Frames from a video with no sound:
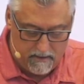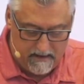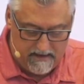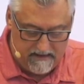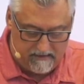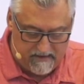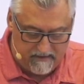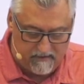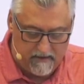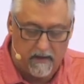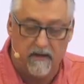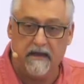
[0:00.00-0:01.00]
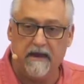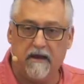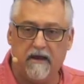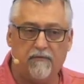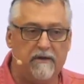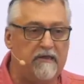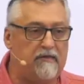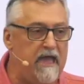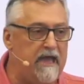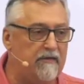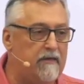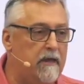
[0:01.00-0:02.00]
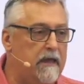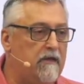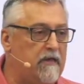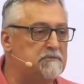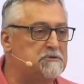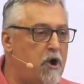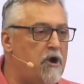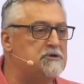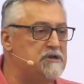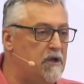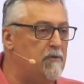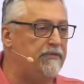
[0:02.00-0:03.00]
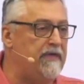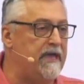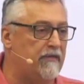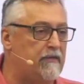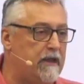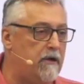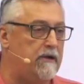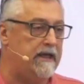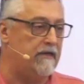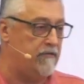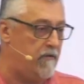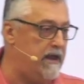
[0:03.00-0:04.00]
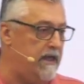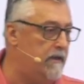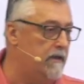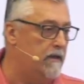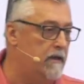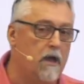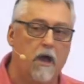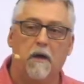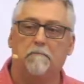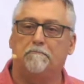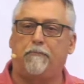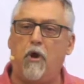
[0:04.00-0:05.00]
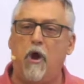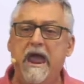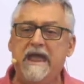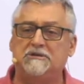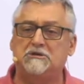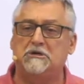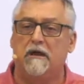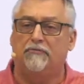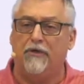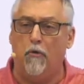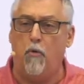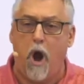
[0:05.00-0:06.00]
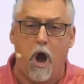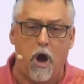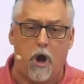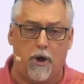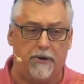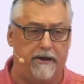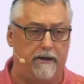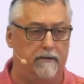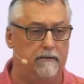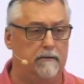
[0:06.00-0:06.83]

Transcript: And he says, here, here's what he says. He goes, I'm charging you with this. Here it is. You ready? Preach the word.